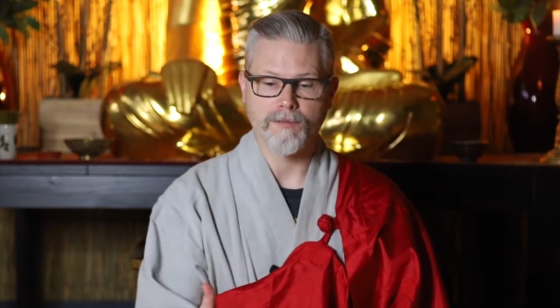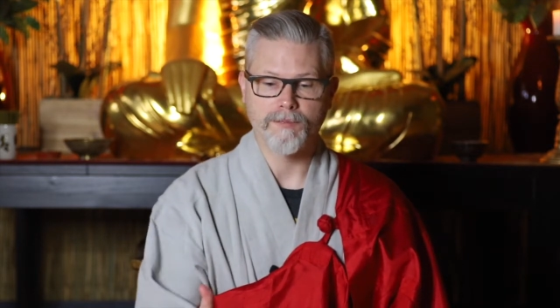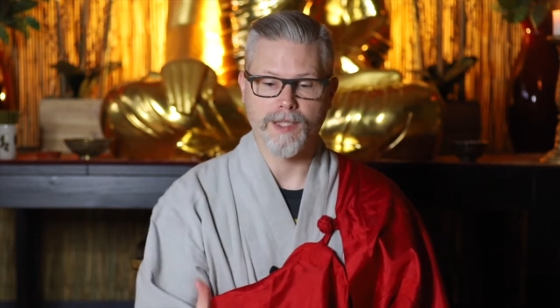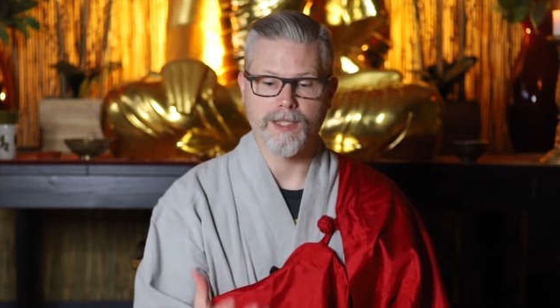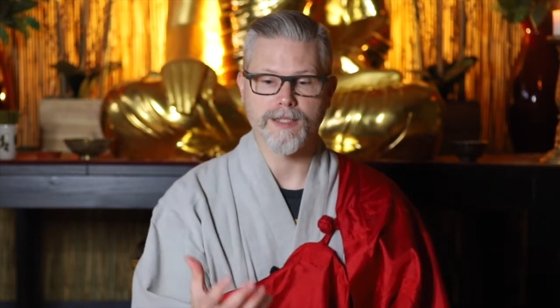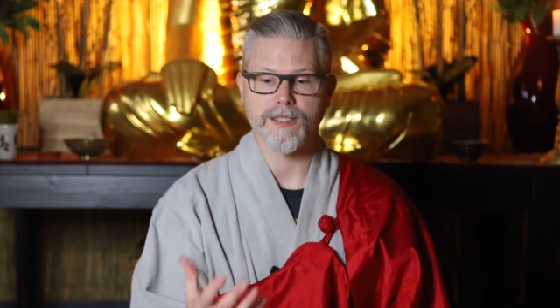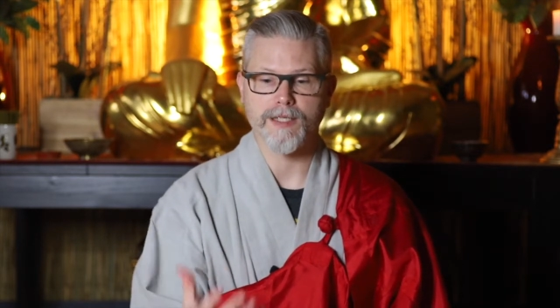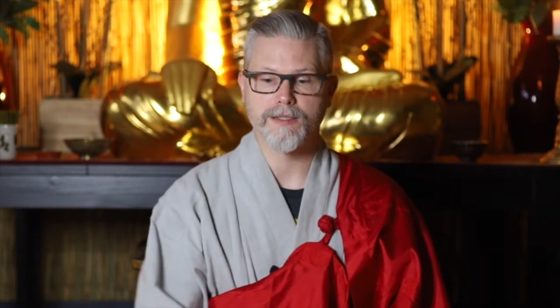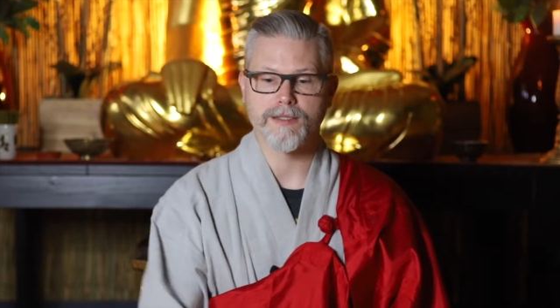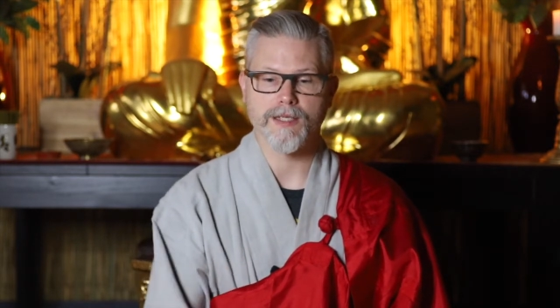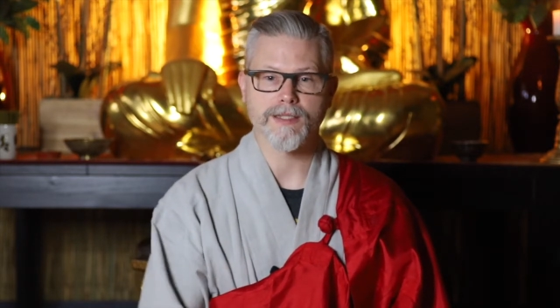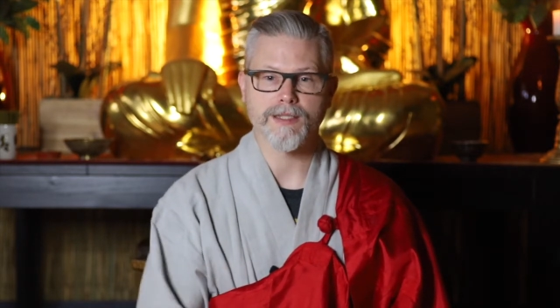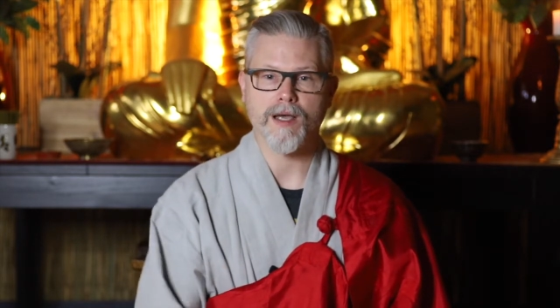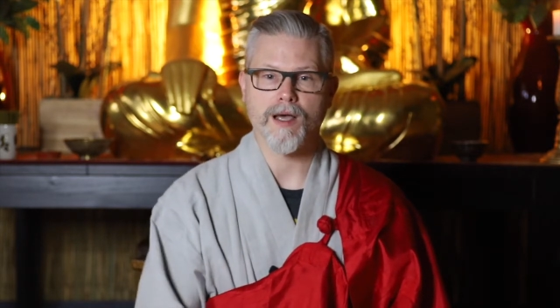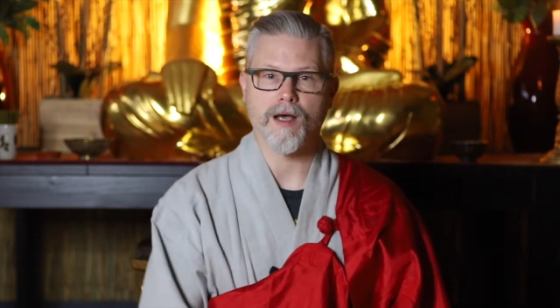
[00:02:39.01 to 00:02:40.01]
because it
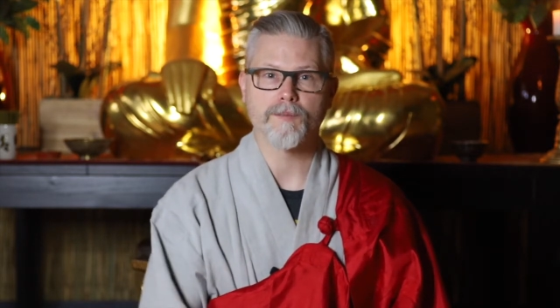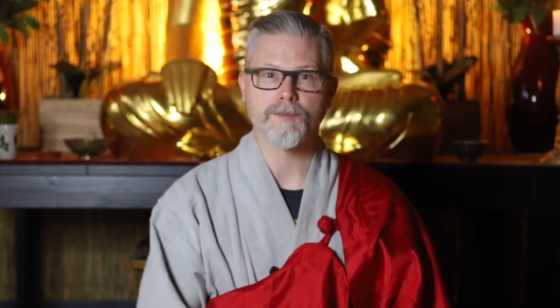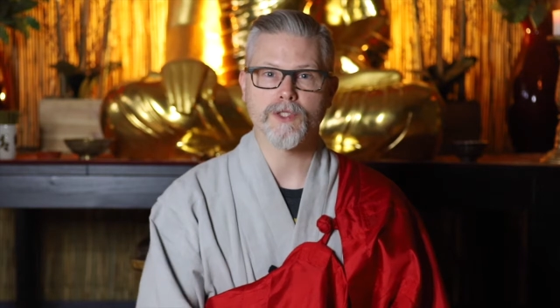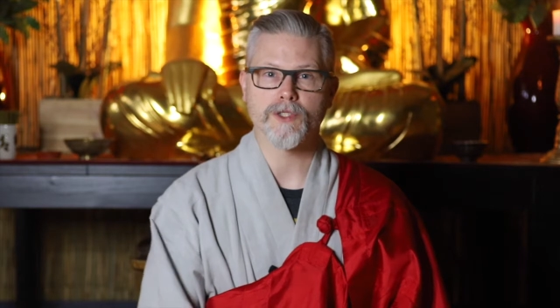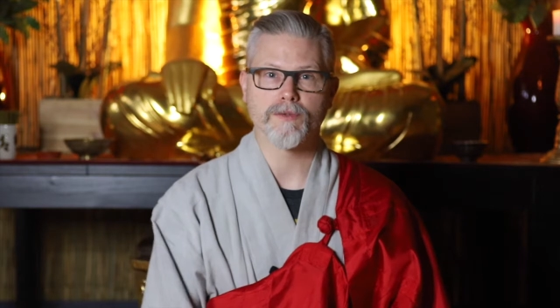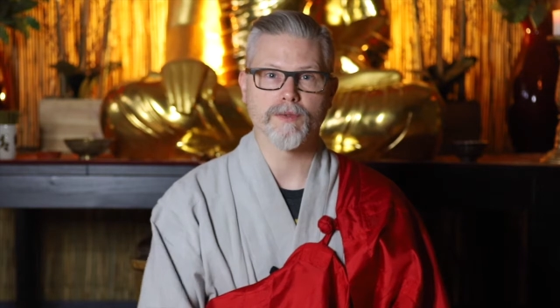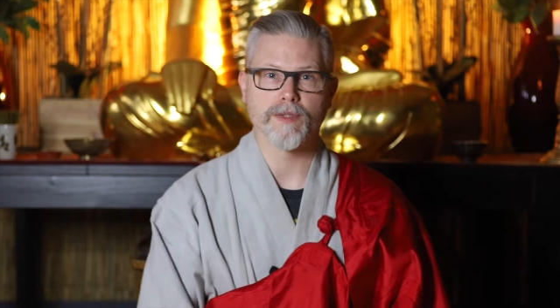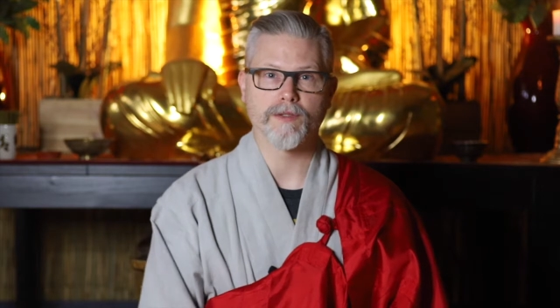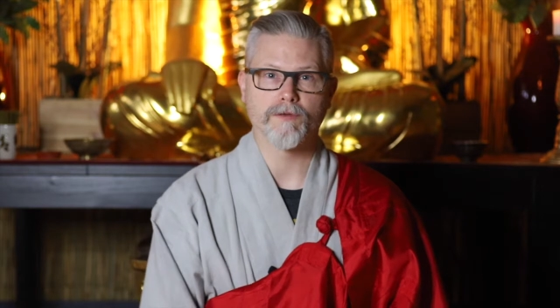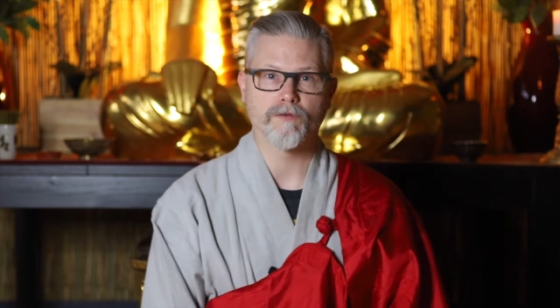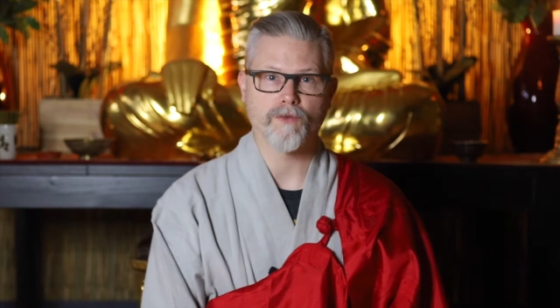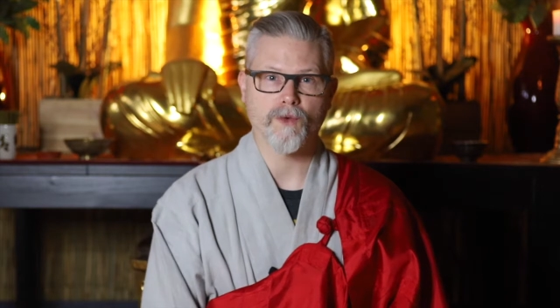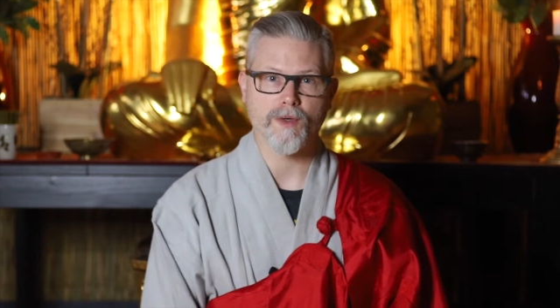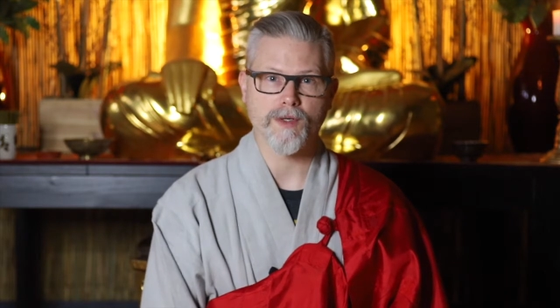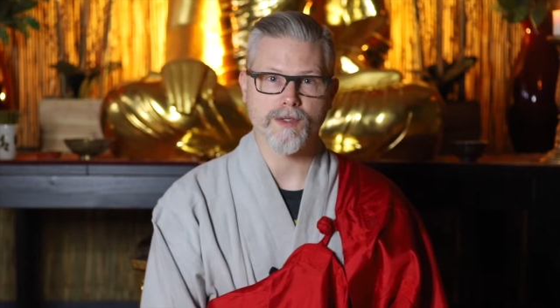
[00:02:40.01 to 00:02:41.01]
does help to
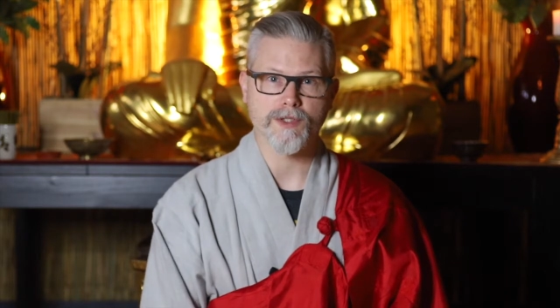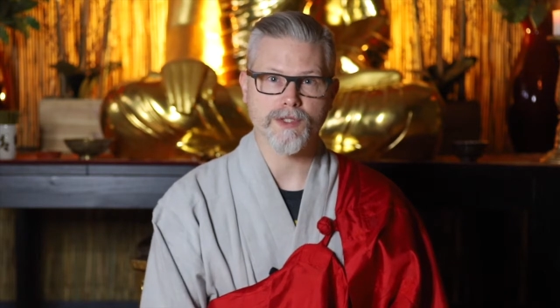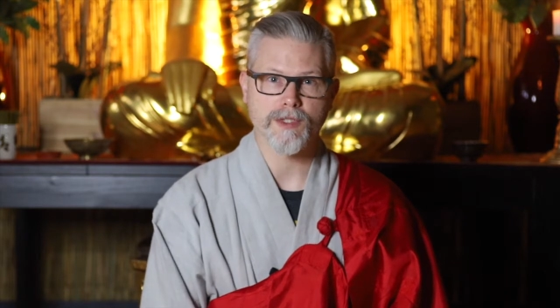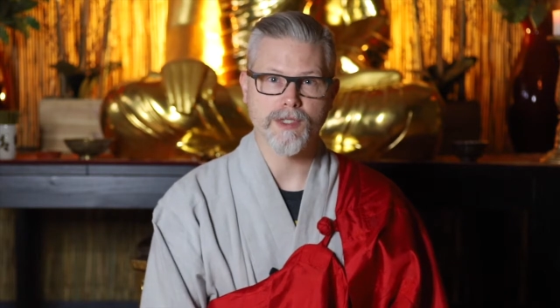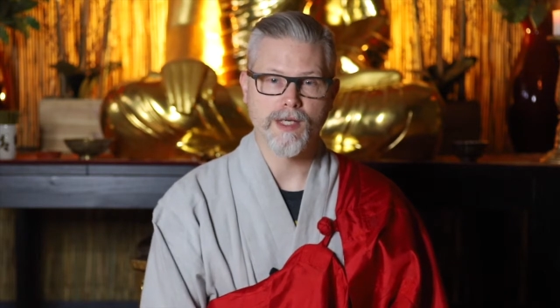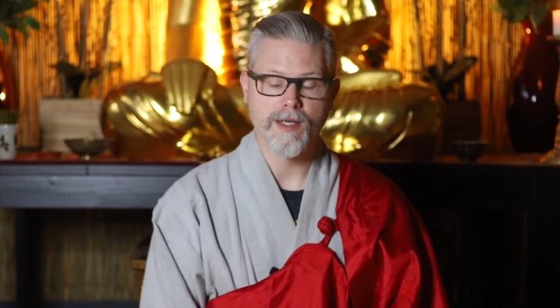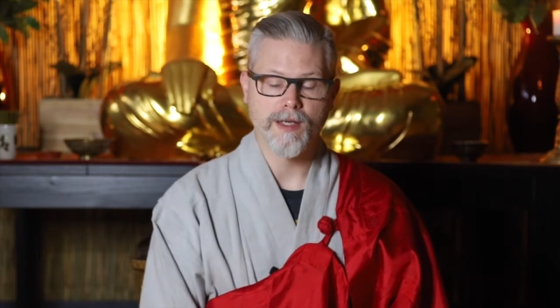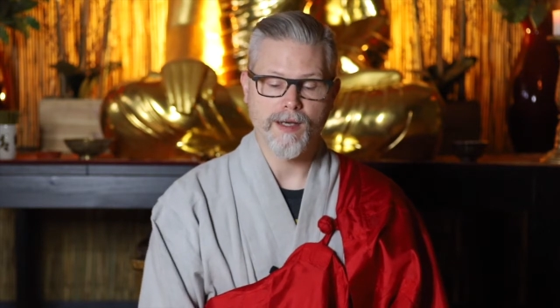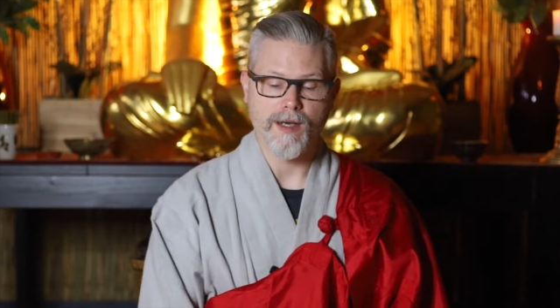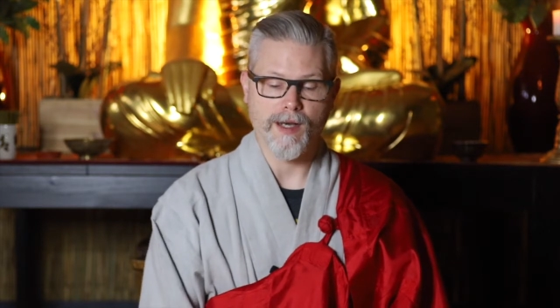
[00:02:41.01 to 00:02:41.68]
reinforce